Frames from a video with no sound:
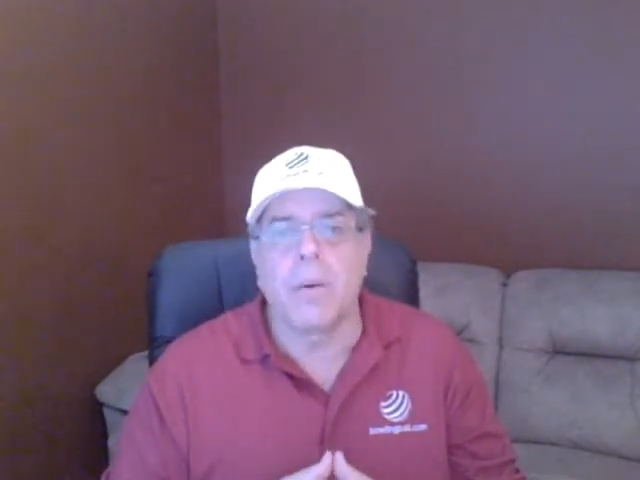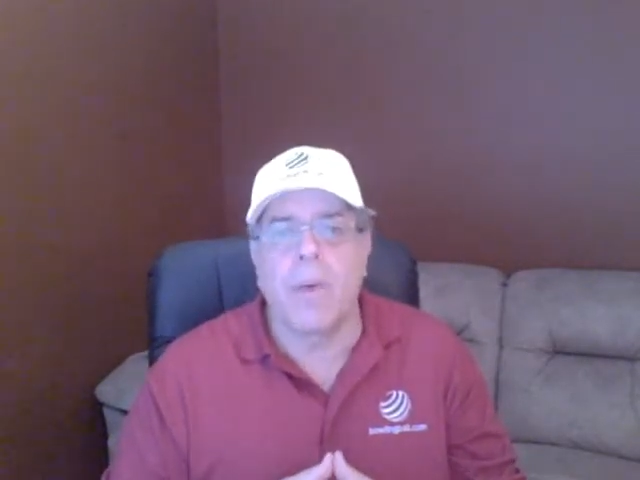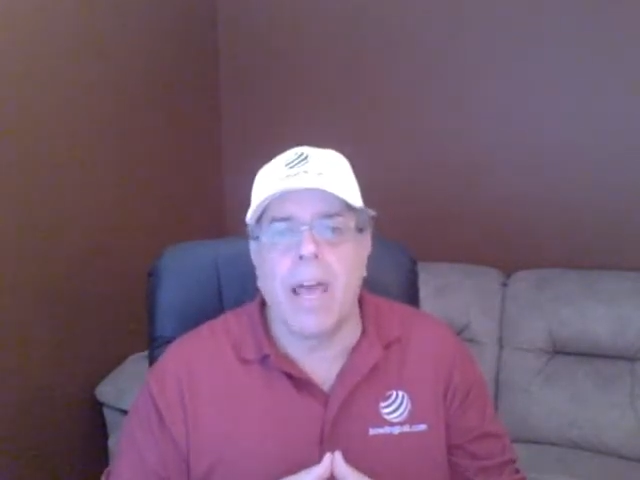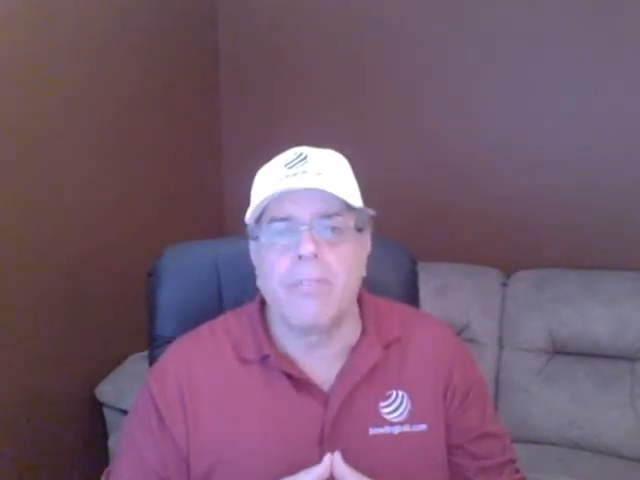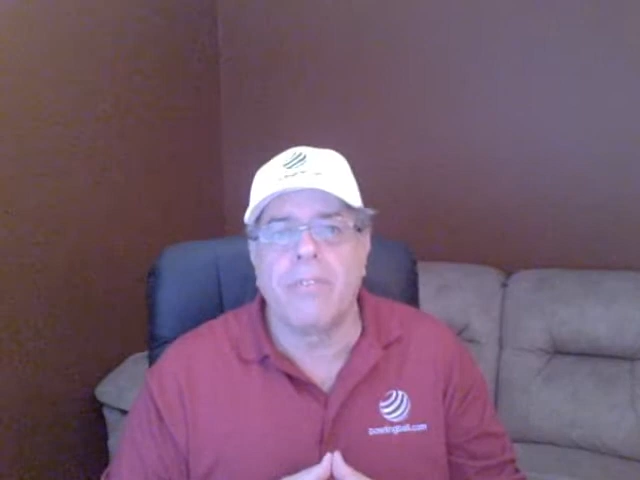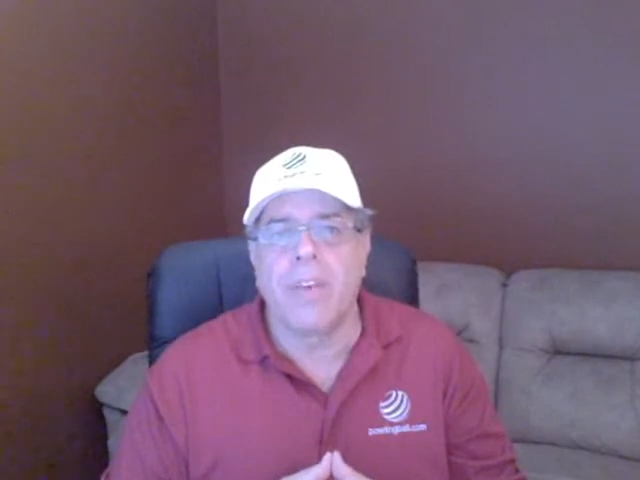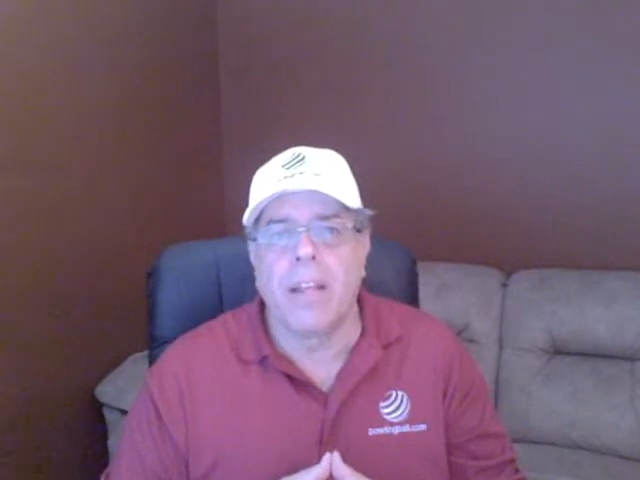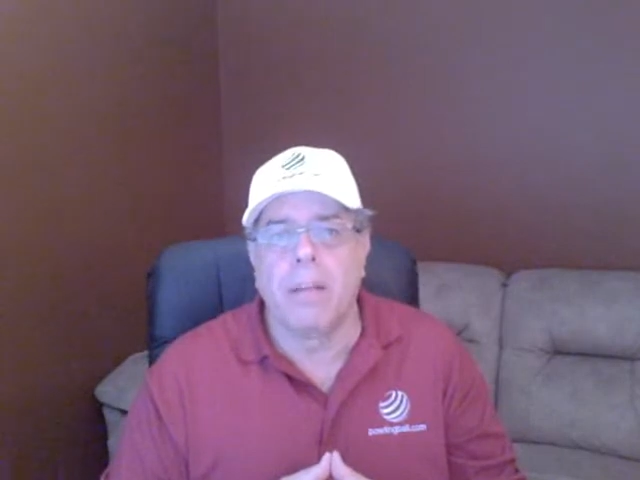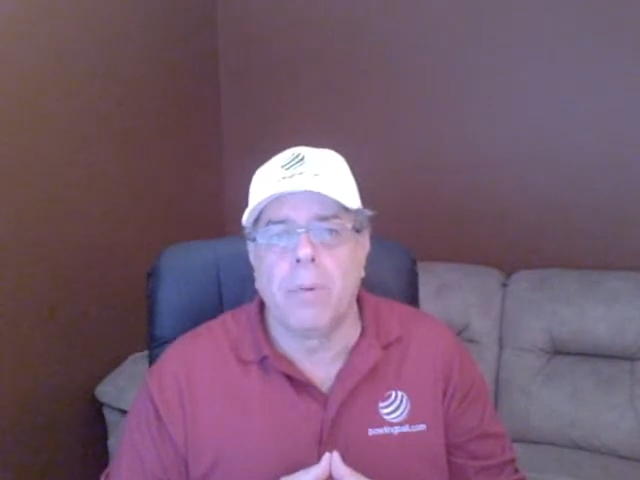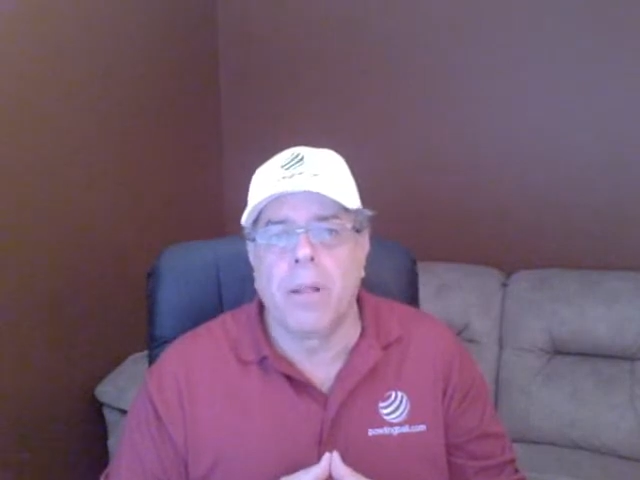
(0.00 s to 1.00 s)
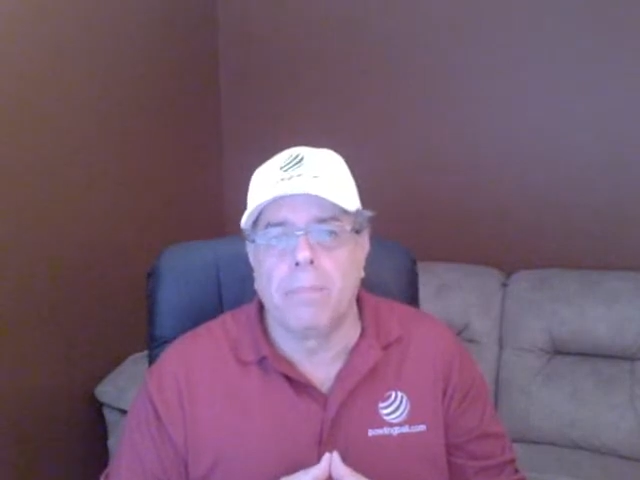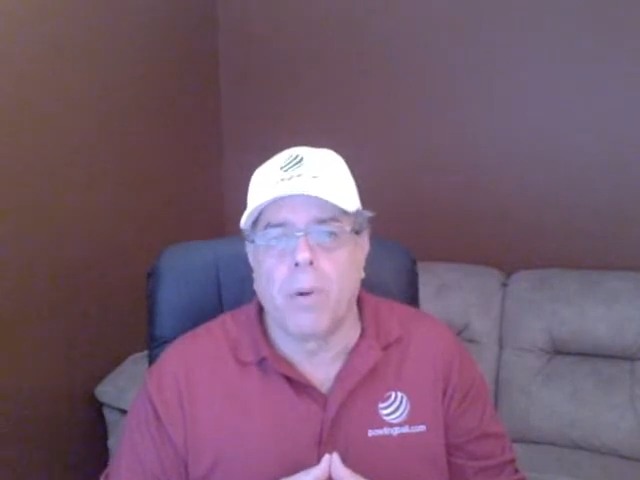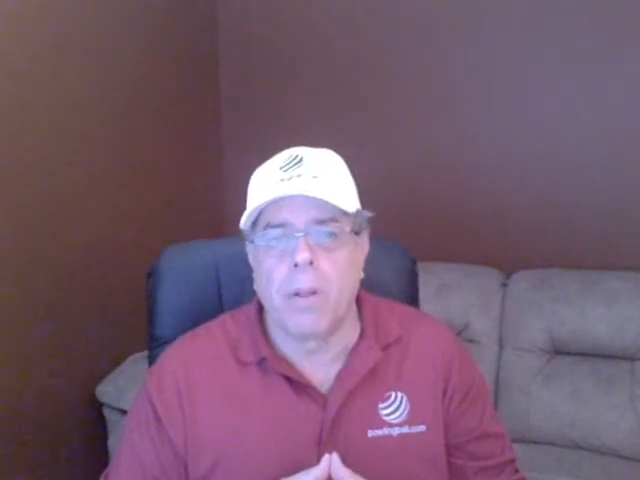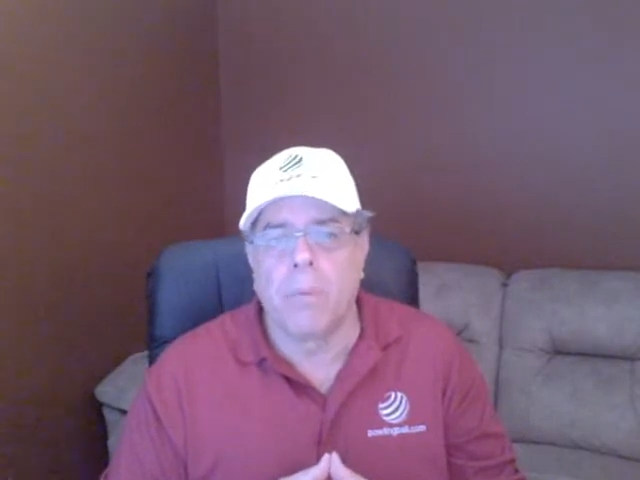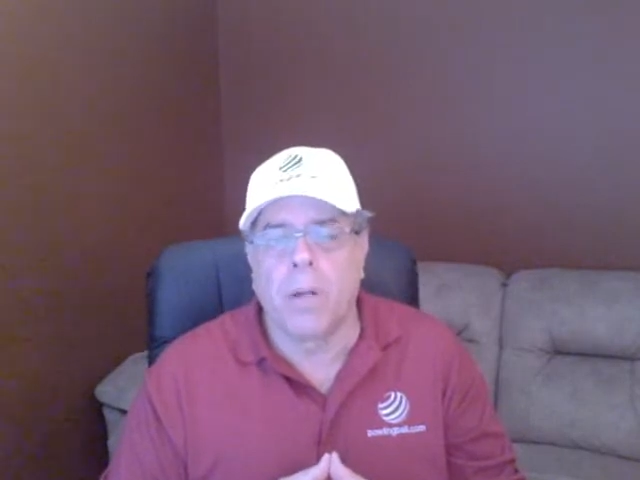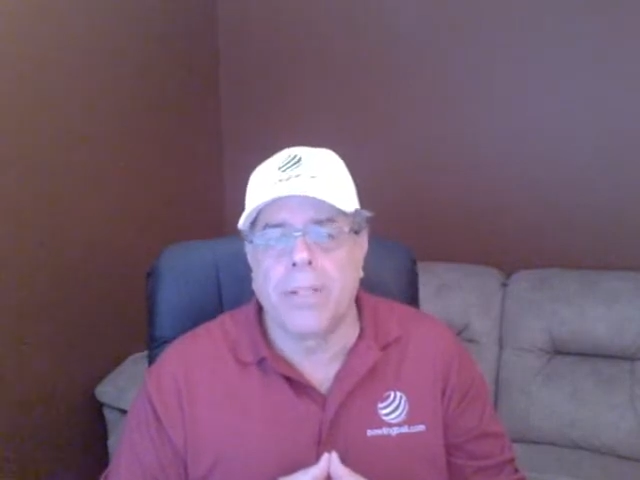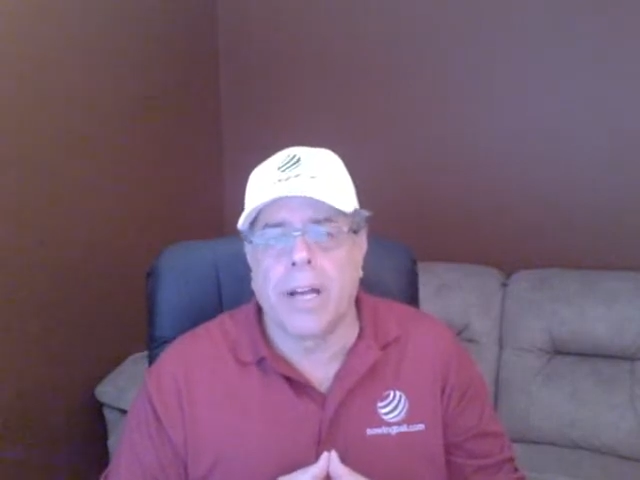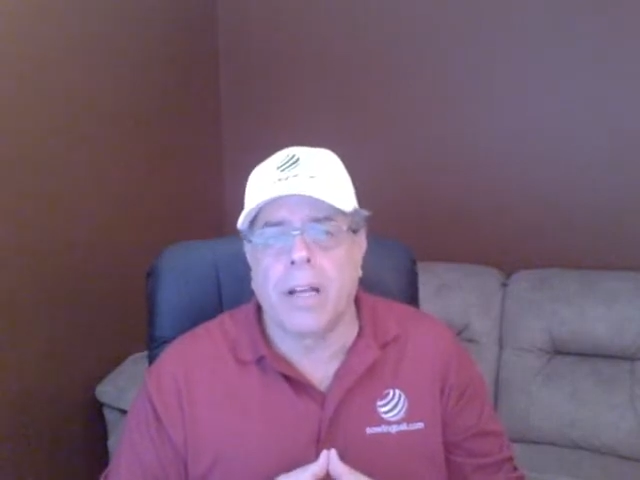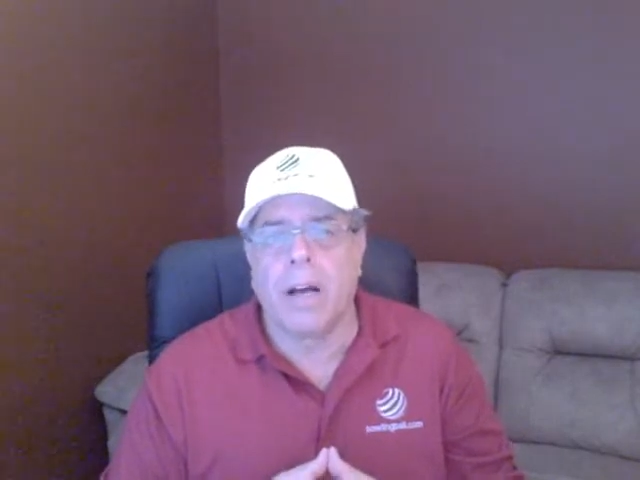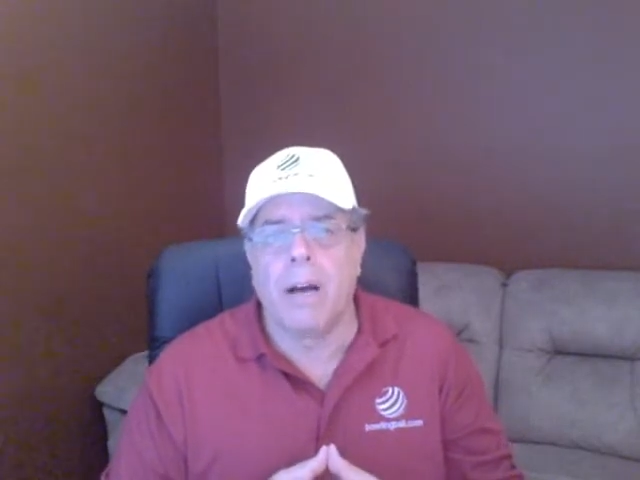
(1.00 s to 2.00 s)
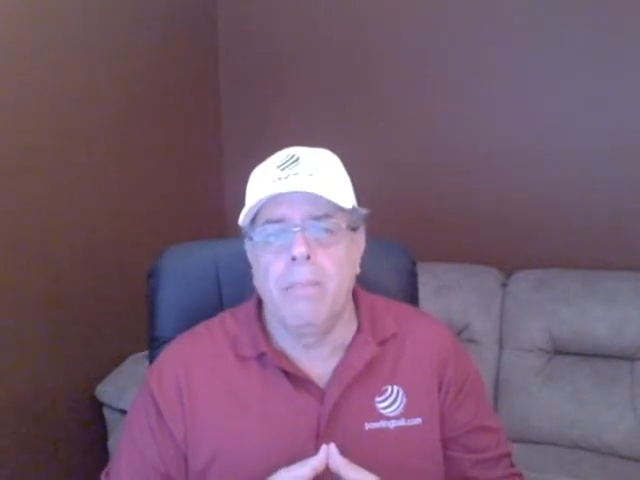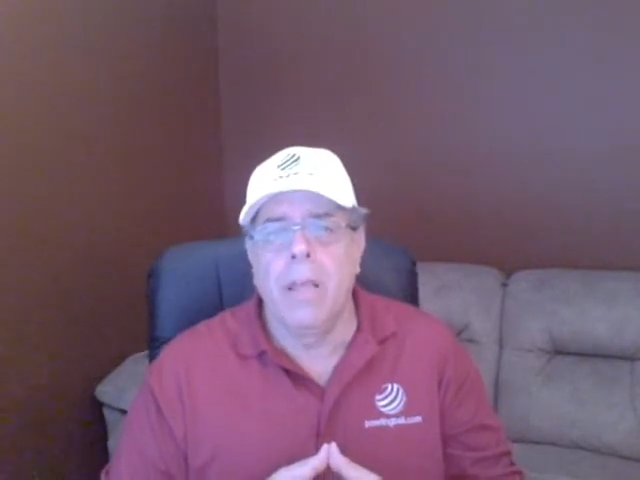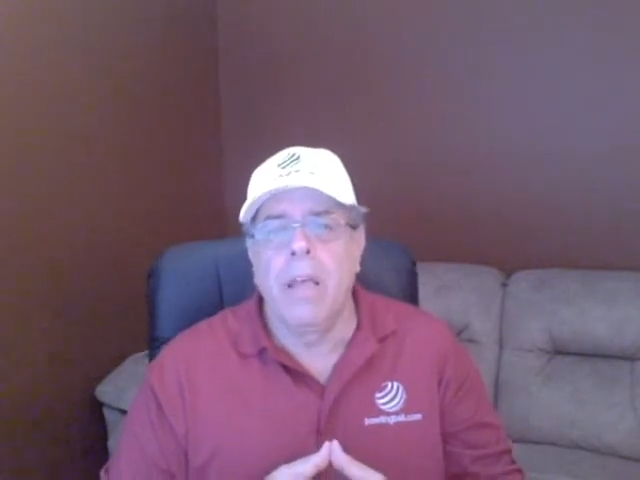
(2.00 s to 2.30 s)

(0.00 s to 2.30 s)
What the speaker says: we have available at bowlingball.com.